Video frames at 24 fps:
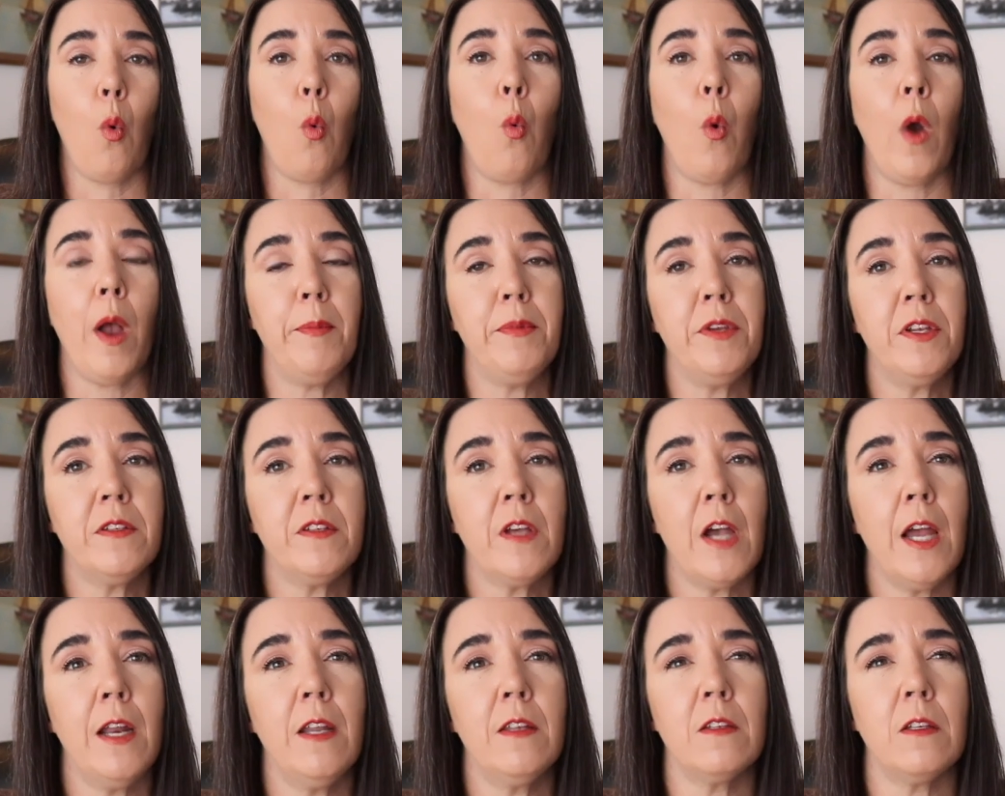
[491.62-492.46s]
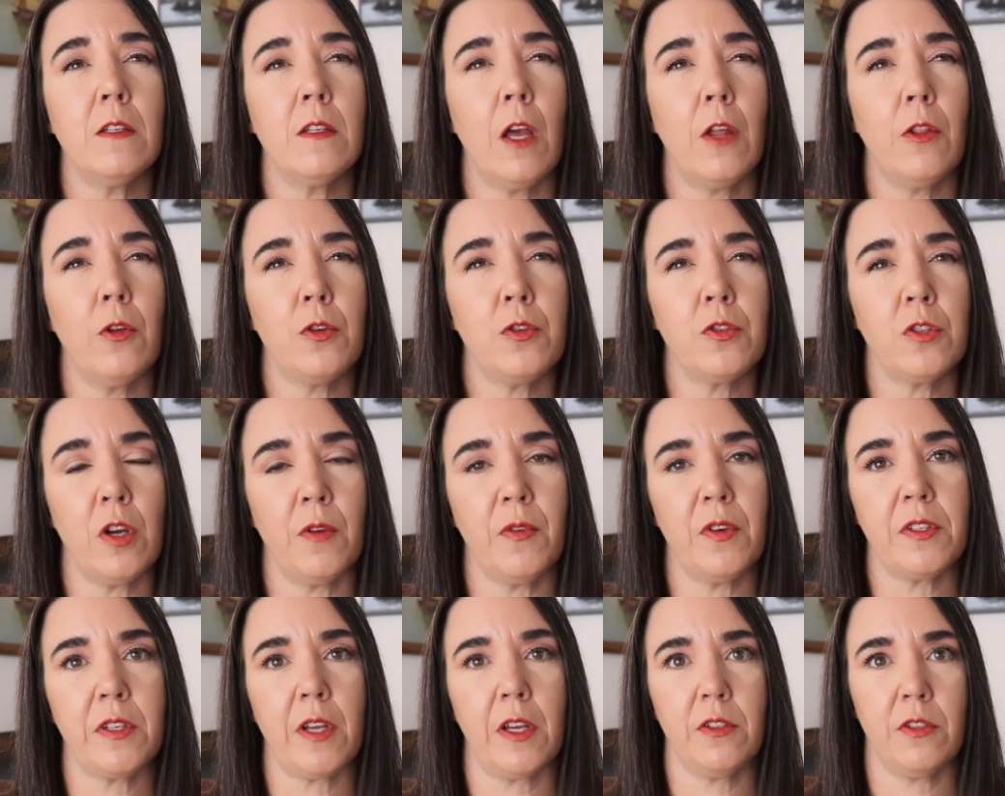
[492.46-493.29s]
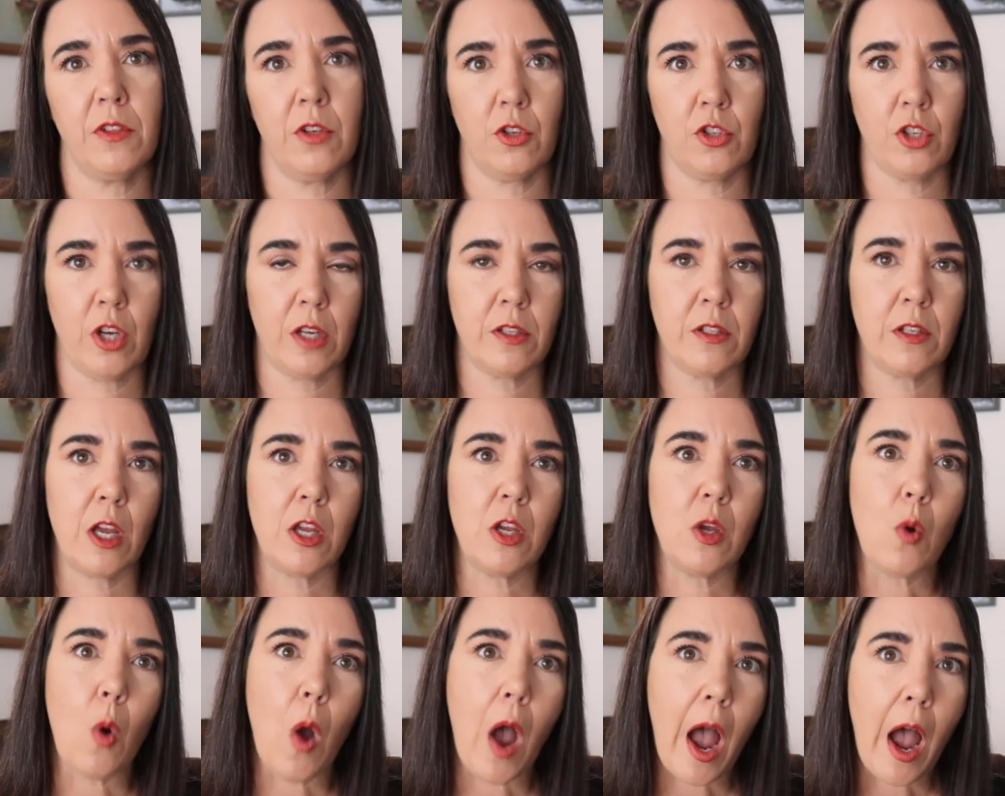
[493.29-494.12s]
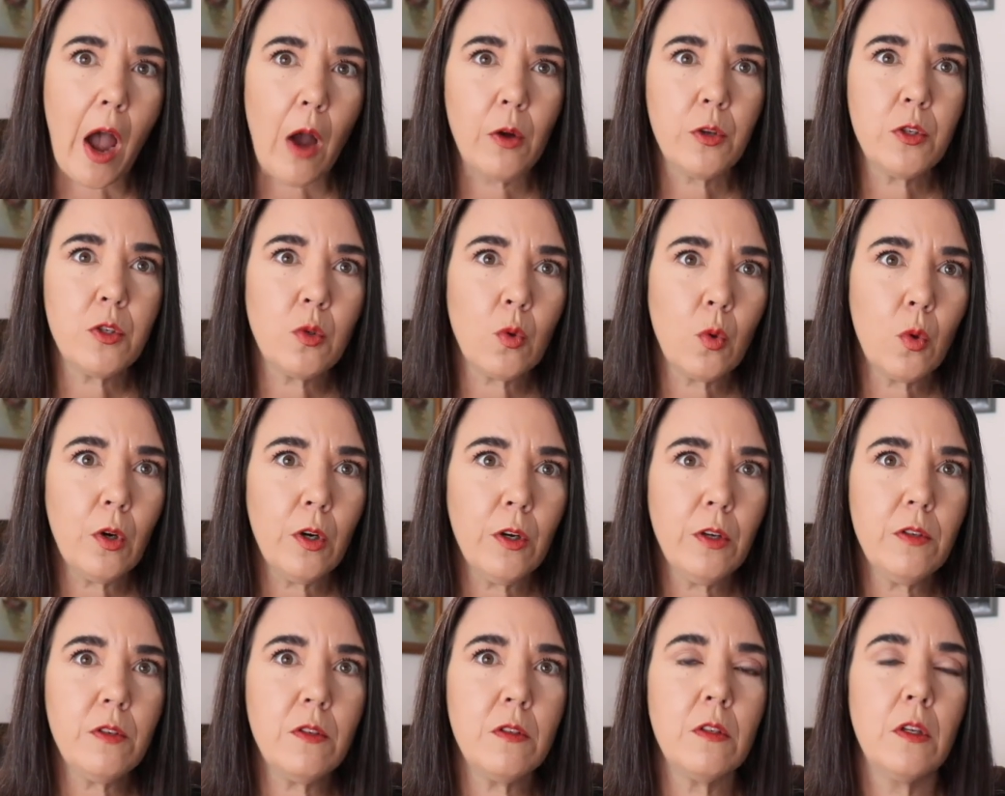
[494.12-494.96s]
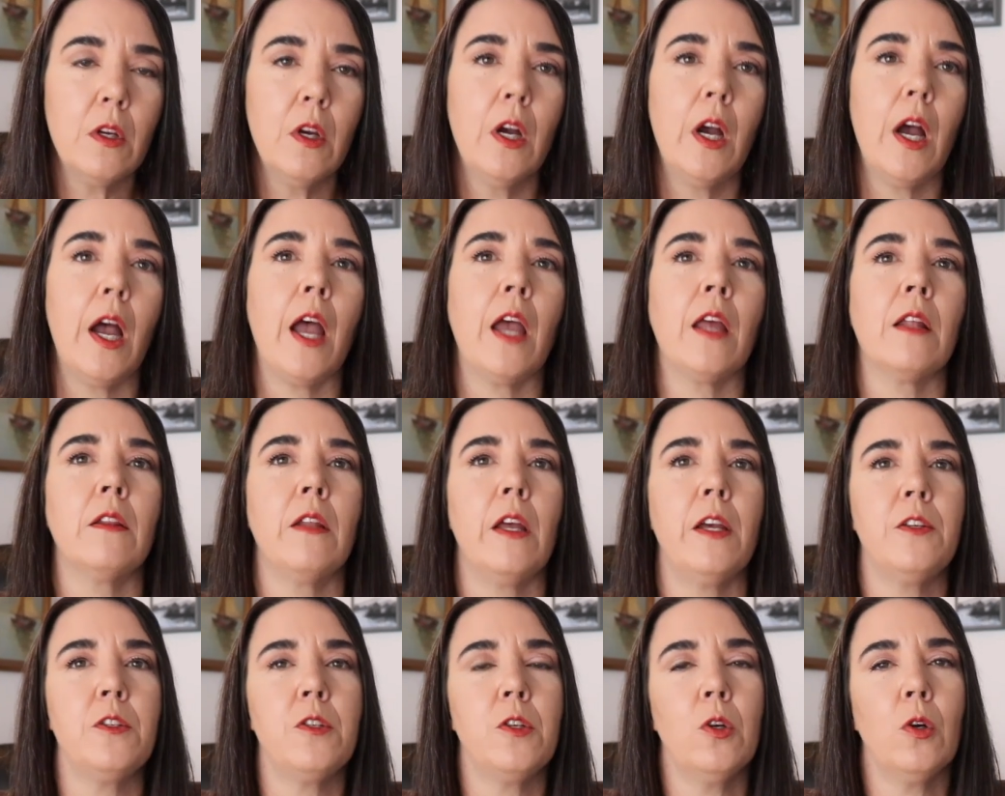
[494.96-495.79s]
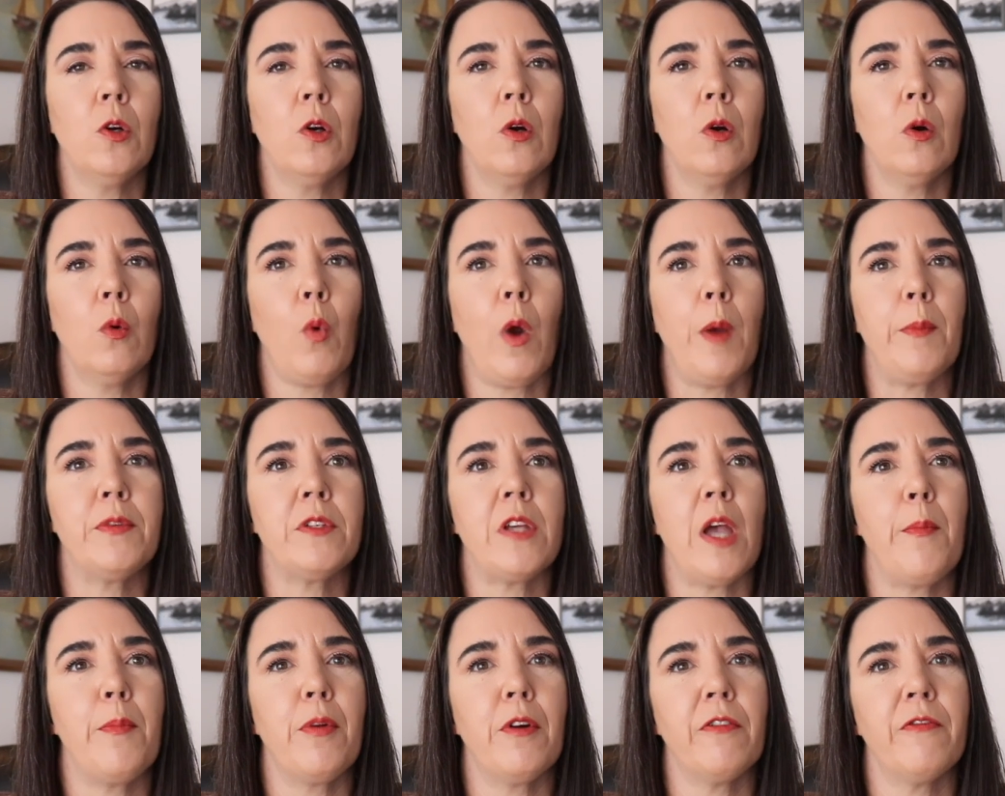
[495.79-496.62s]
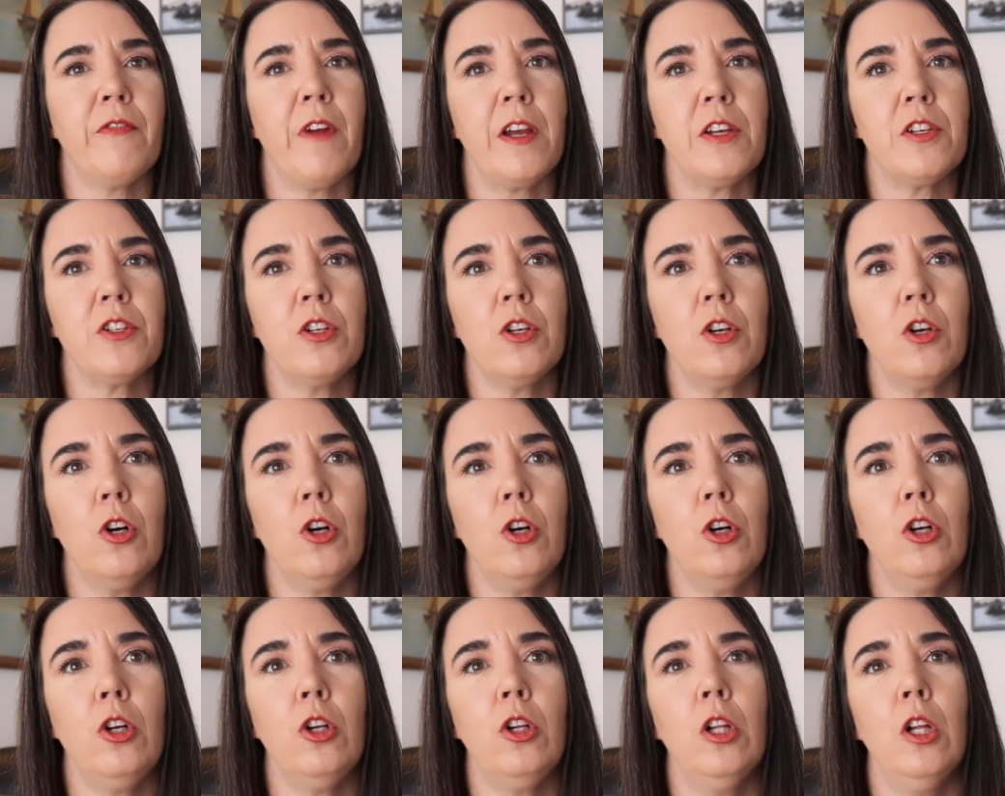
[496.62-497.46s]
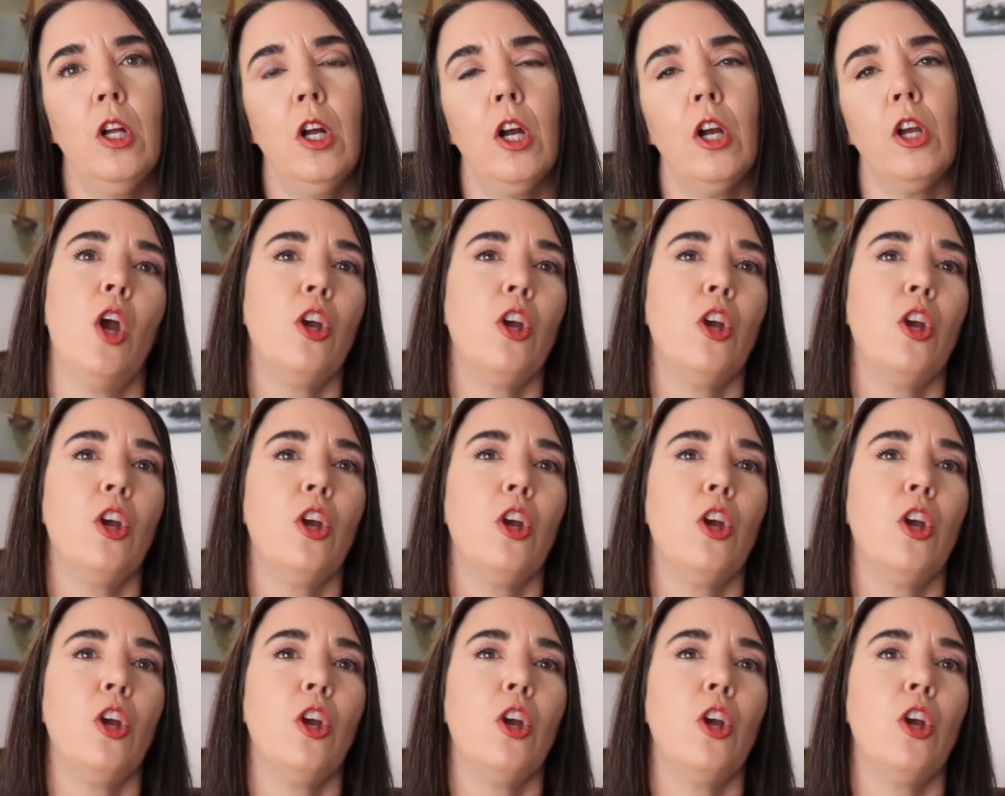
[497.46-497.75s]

Web design is another service I suggest that you outsource unless you're a website professional.